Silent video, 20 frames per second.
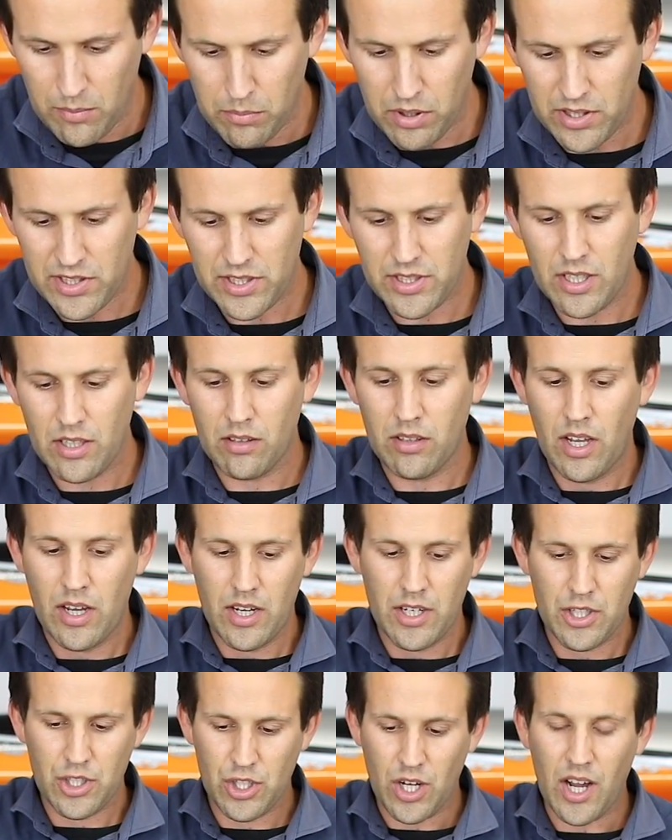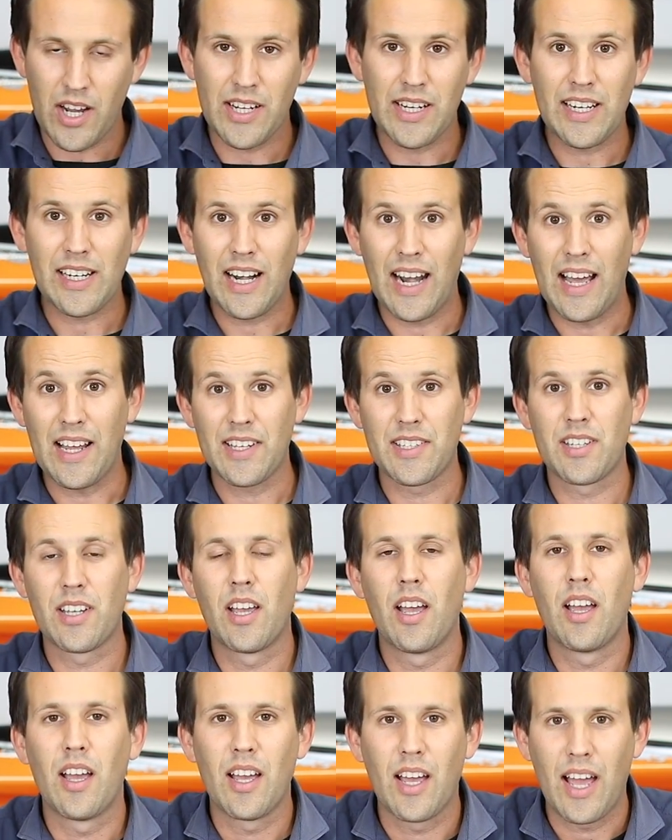but still shiny glass
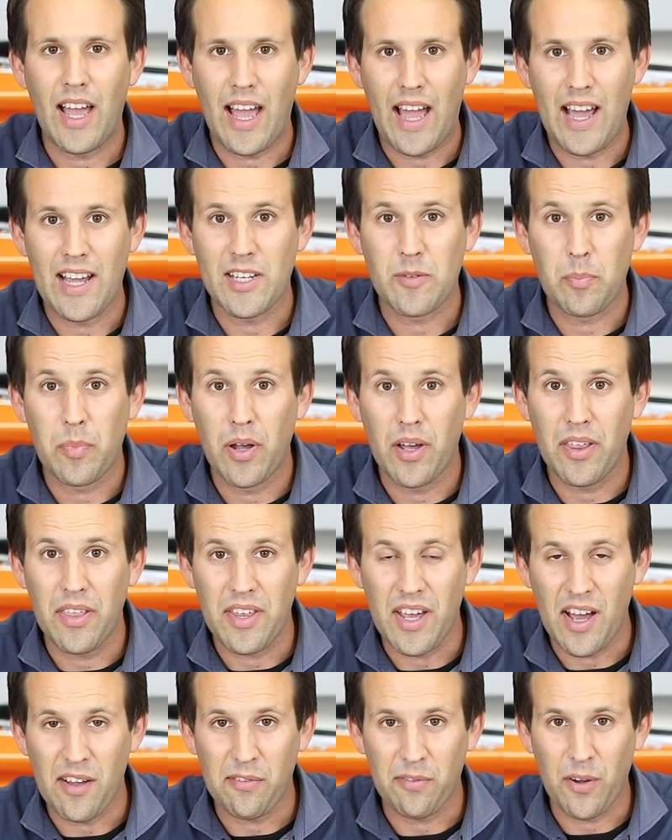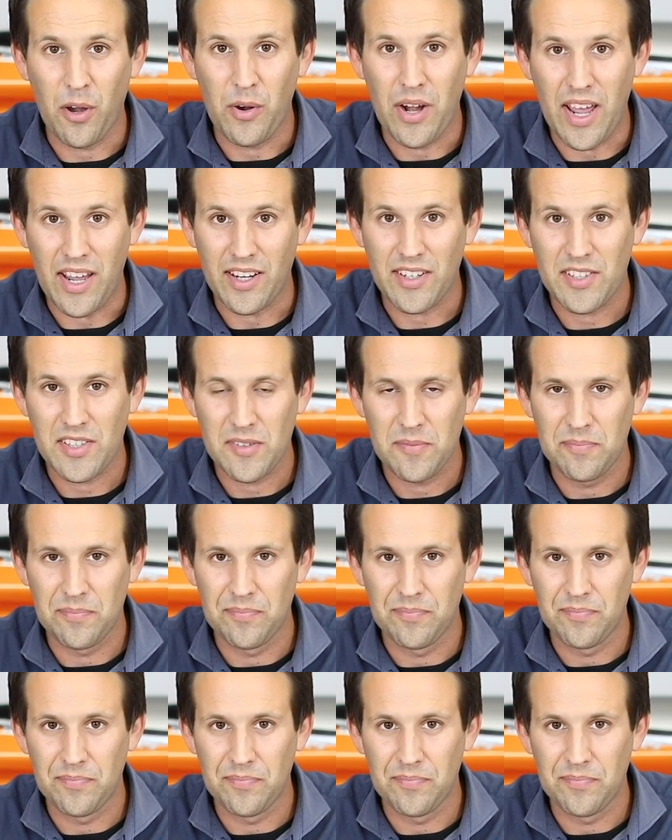as per the iPhone X.